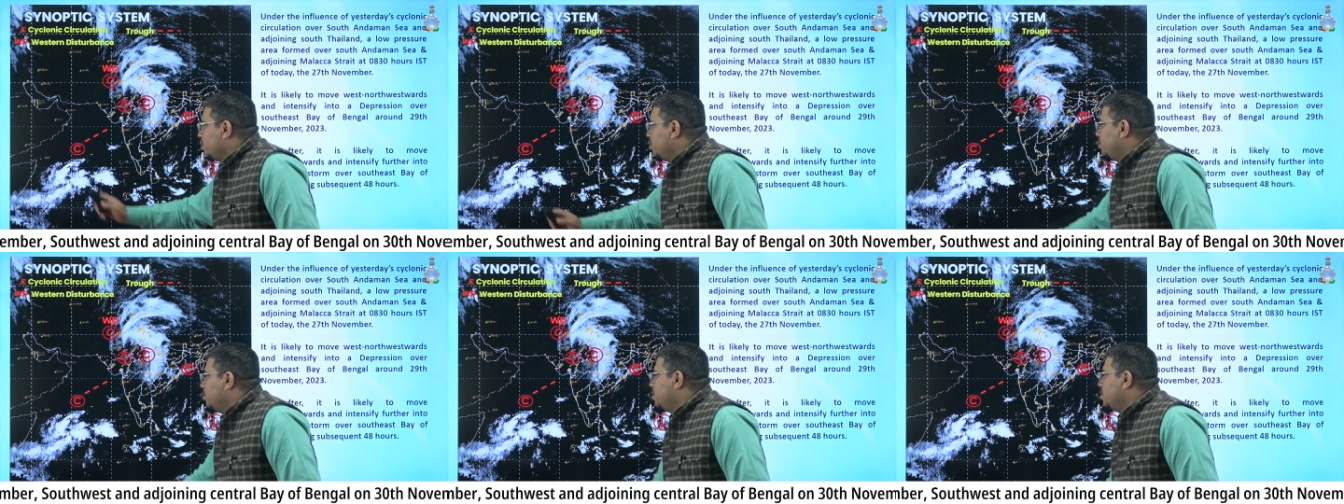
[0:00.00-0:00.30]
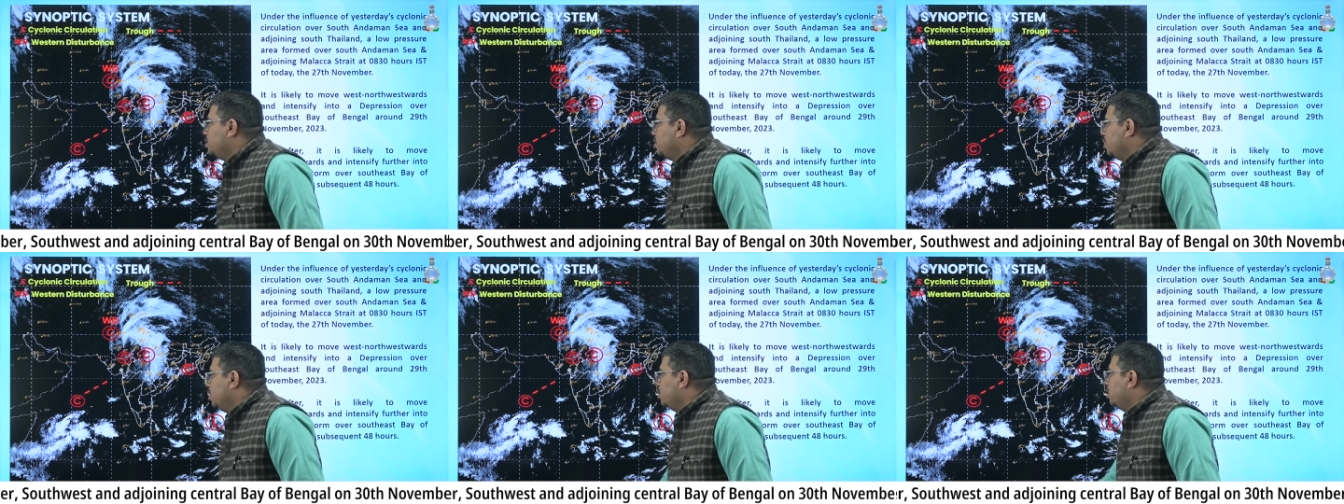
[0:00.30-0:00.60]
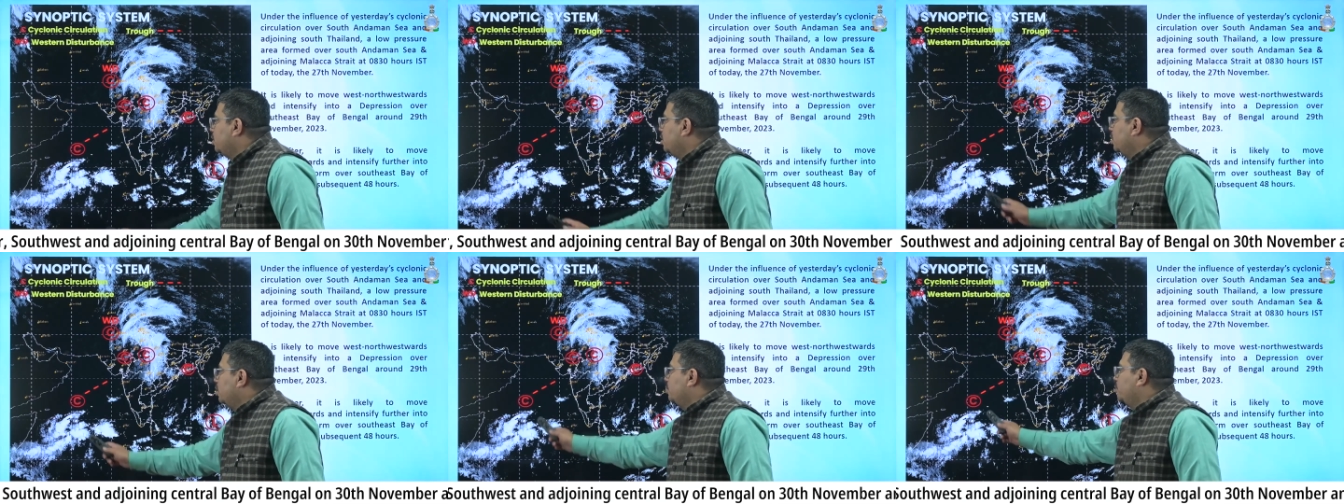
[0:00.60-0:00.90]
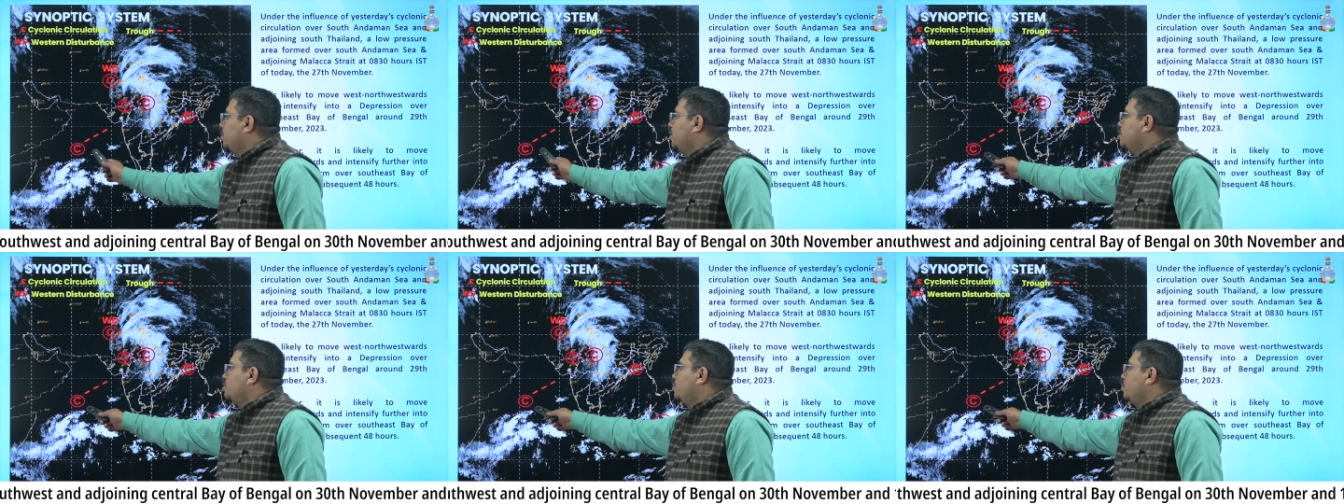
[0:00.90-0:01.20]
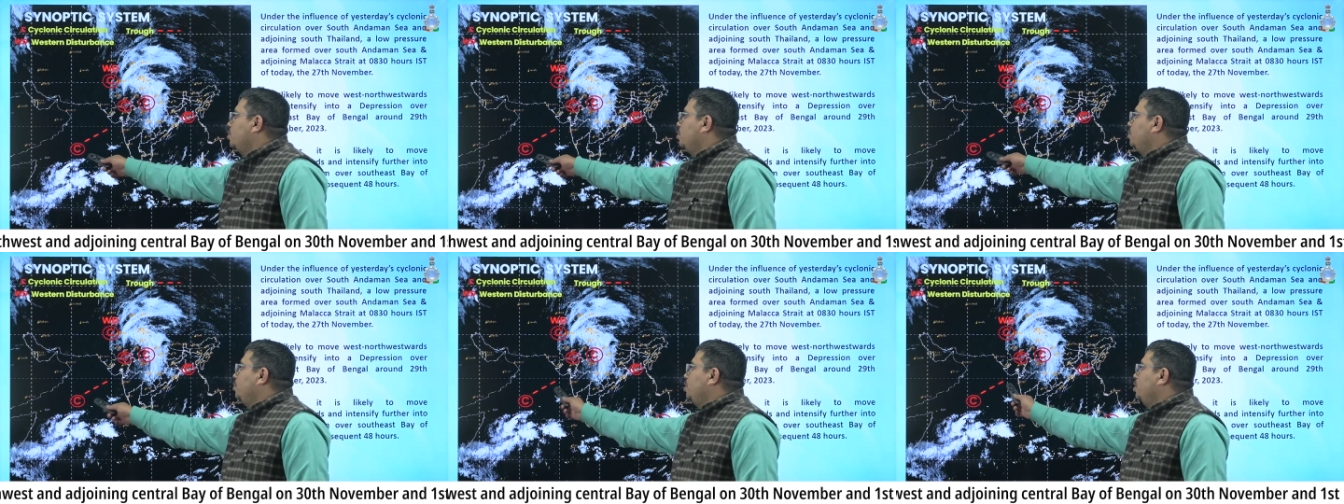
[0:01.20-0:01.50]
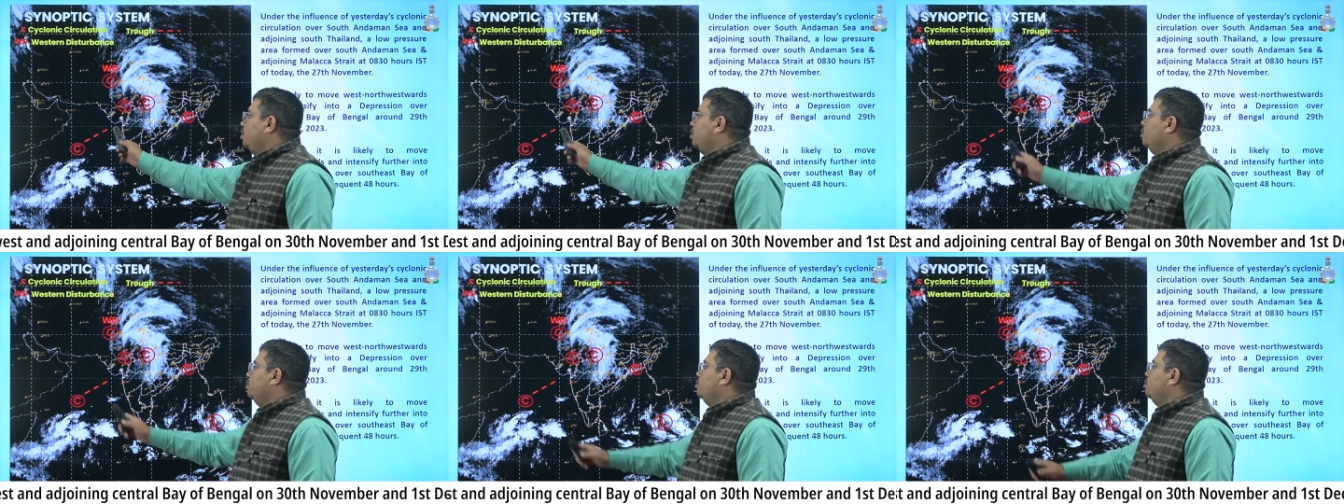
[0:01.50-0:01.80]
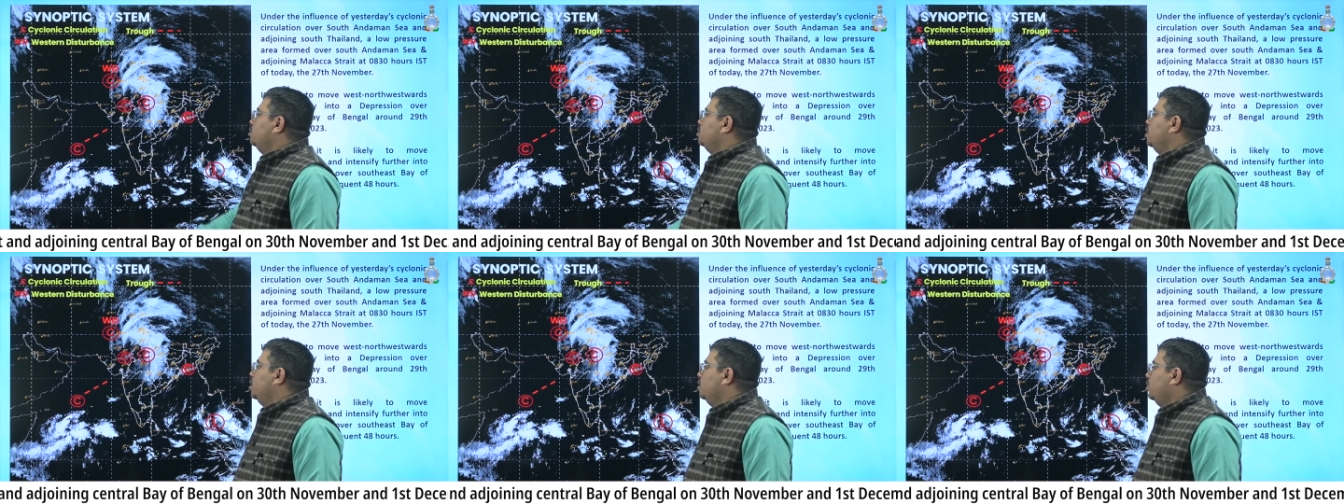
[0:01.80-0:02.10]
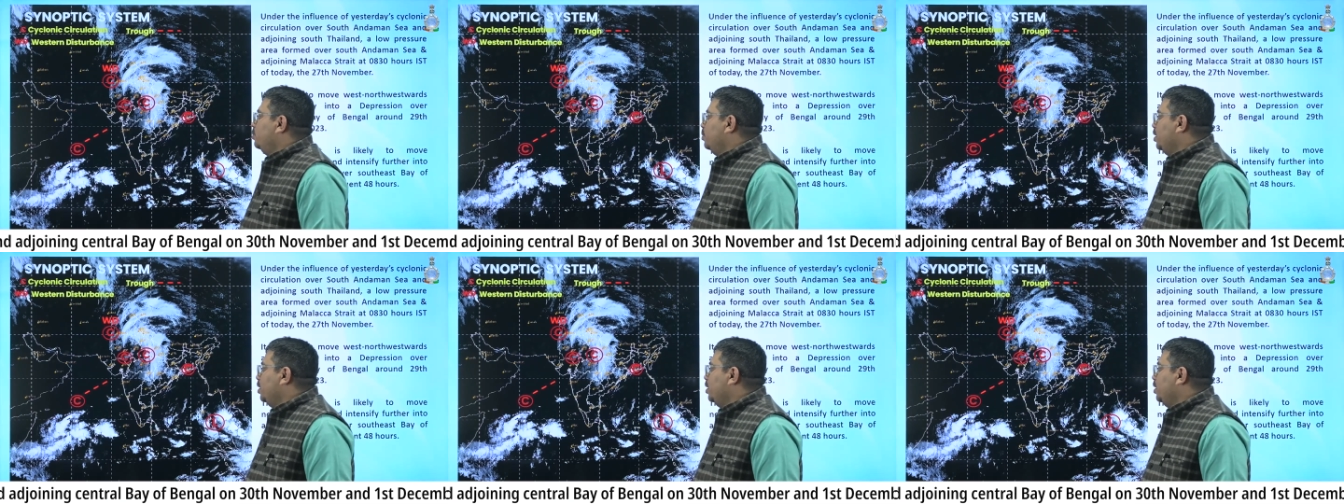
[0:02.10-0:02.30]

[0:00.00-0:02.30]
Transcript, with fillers: Arabian Sea and a trap runs from here to central